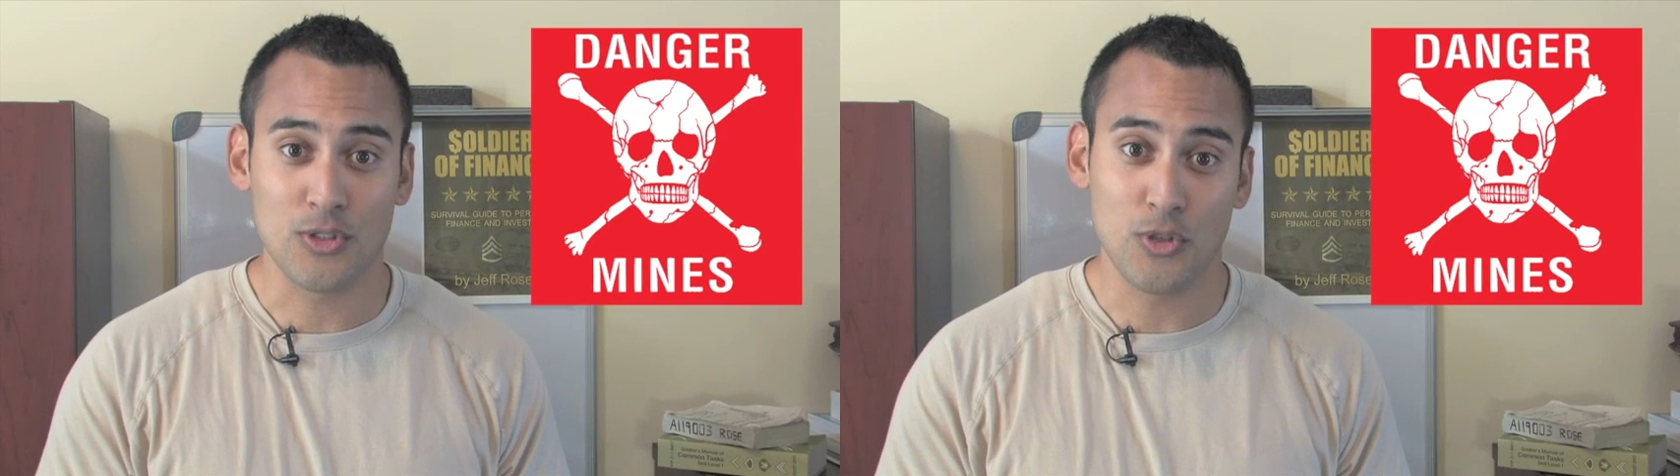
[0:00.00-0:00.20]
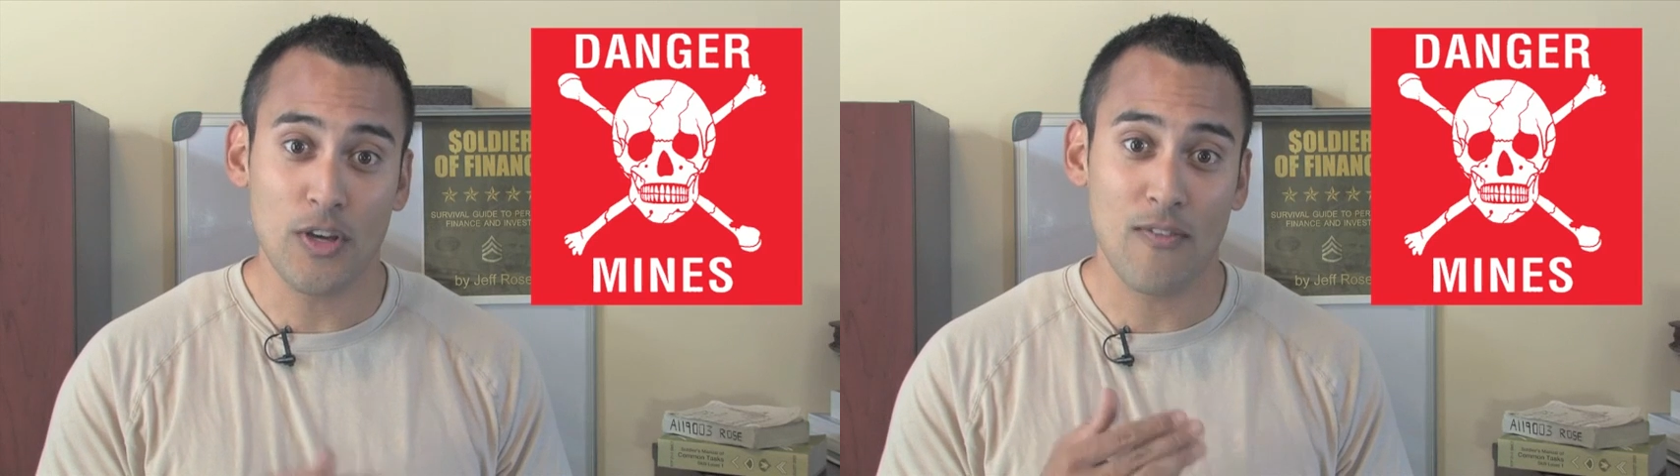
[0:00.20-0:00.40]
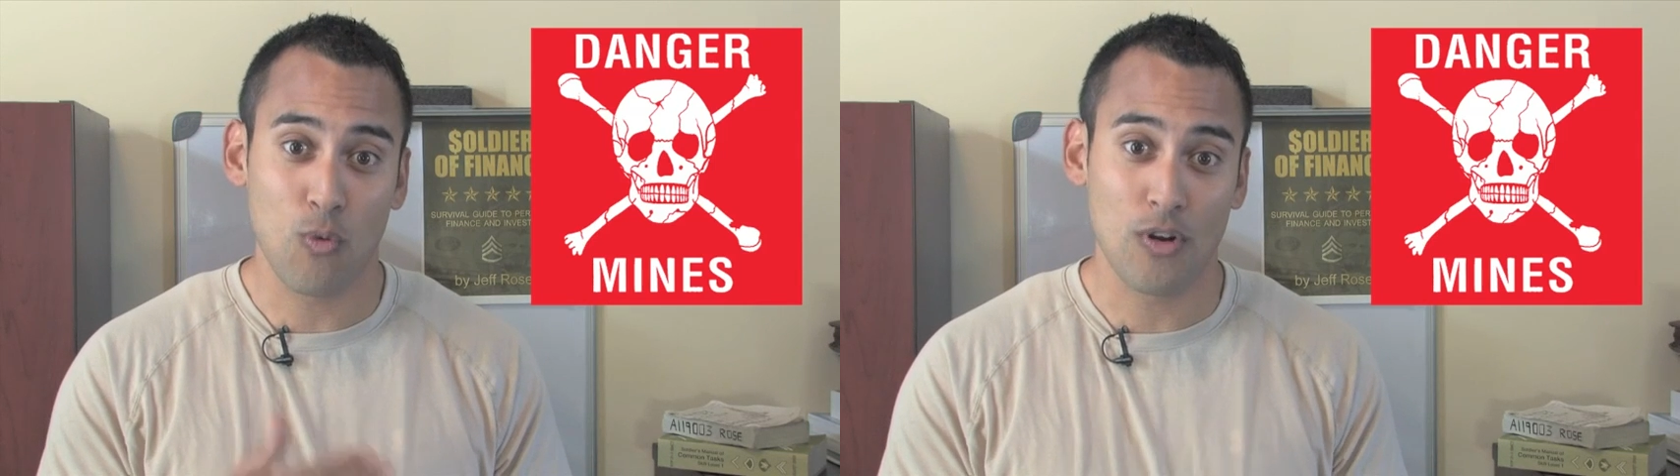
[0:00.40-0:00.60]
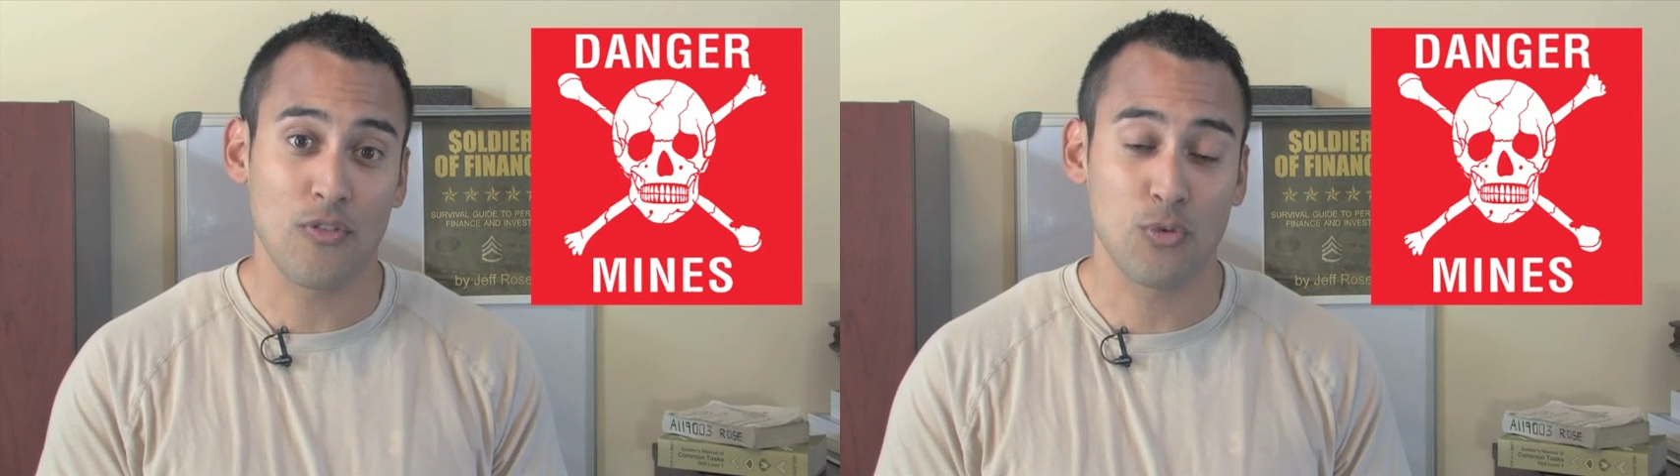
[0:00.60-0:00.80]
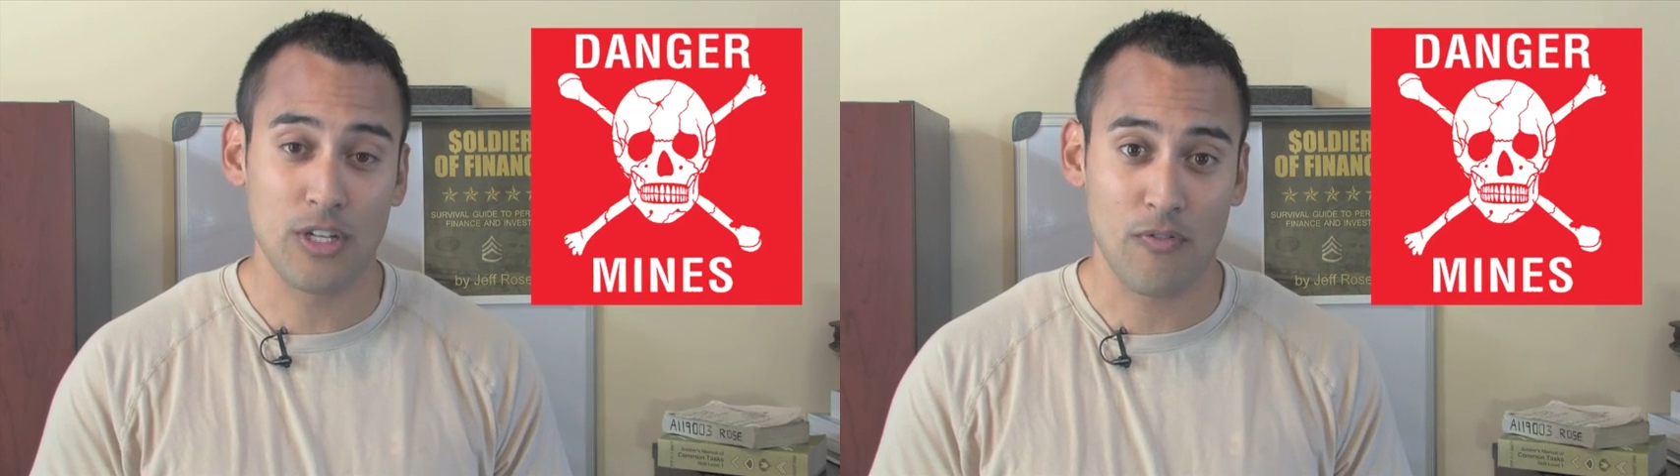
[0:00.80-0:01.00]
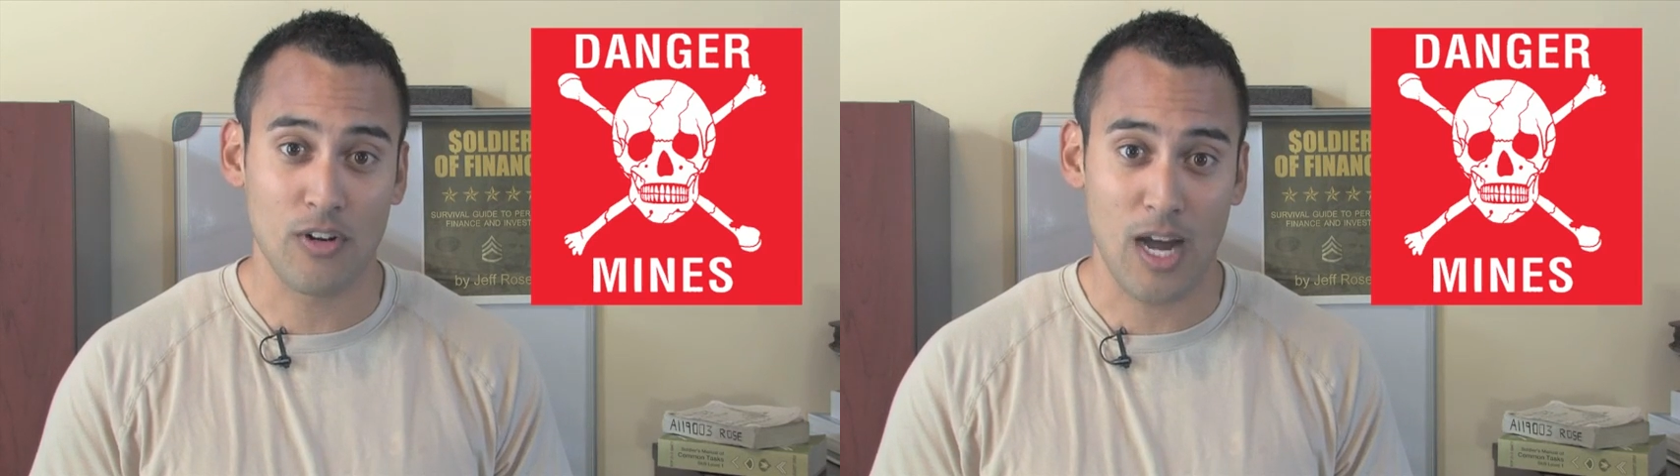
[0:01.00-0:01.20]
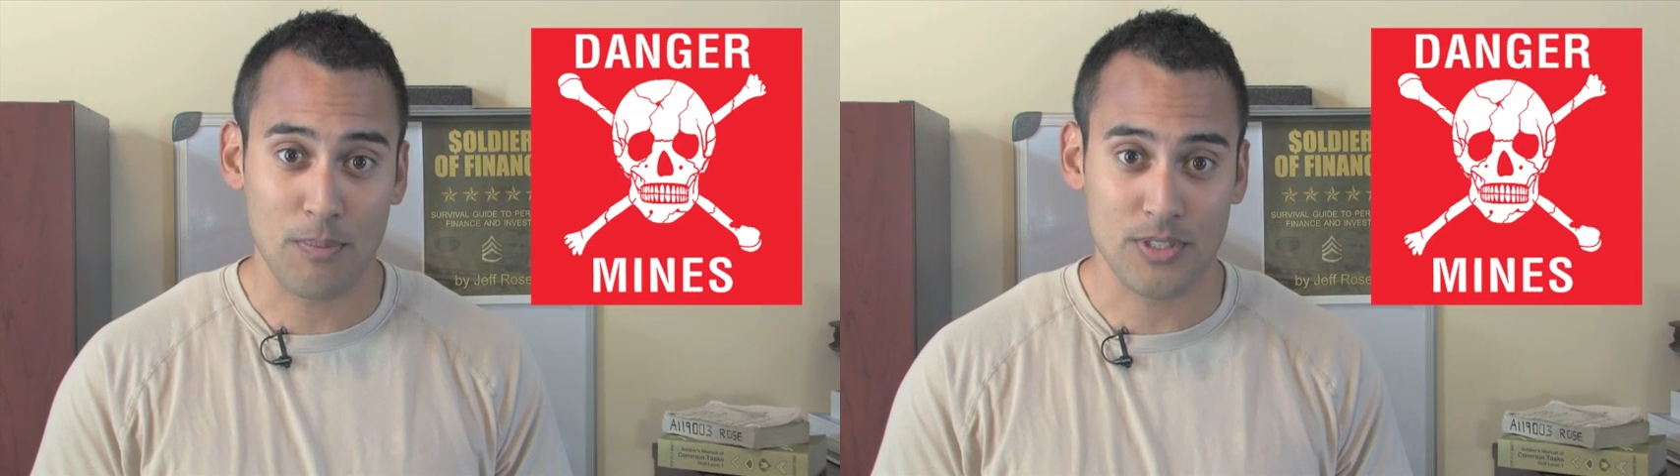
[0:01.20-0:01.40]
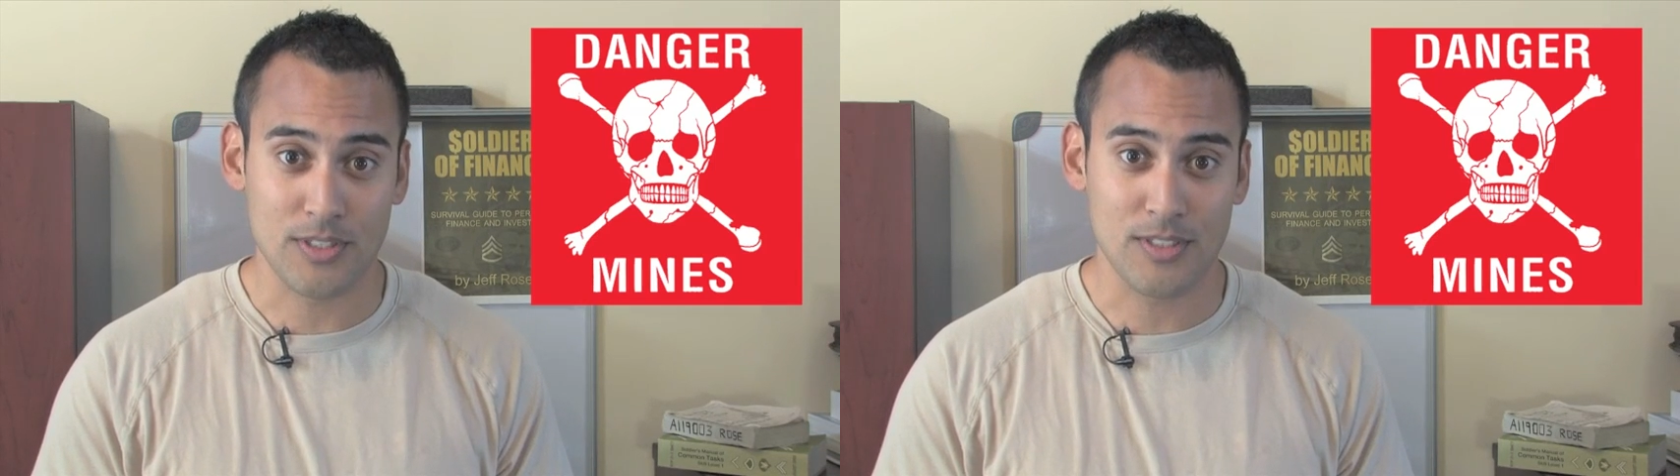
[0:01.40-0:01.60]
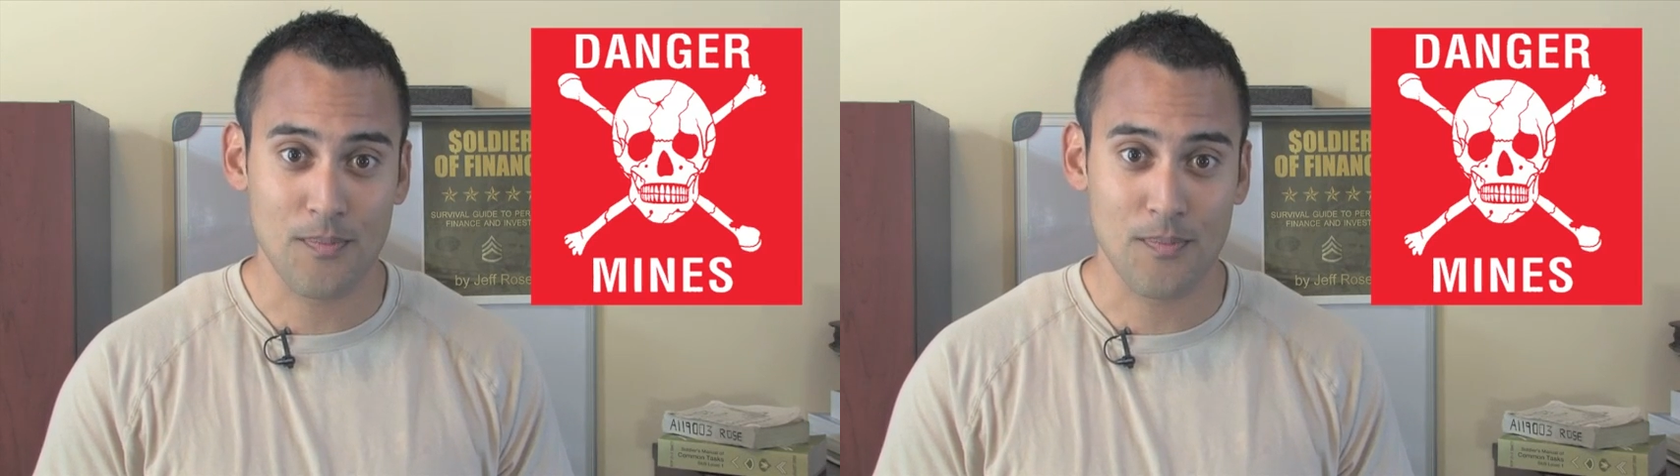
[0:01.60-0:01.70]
you have one of three different options.